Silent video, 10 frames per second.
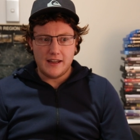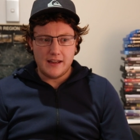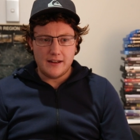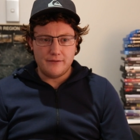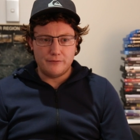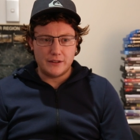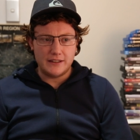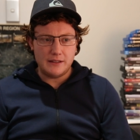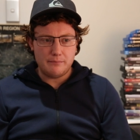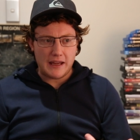and
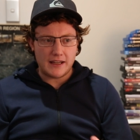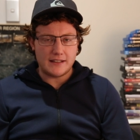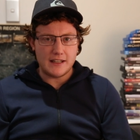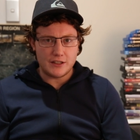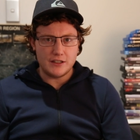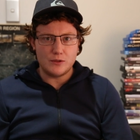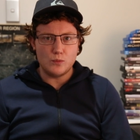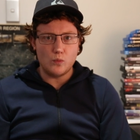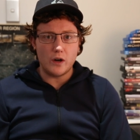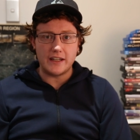really paying attention
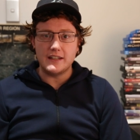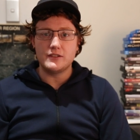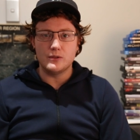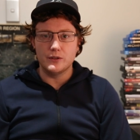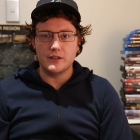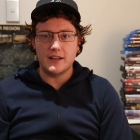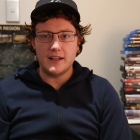to what is good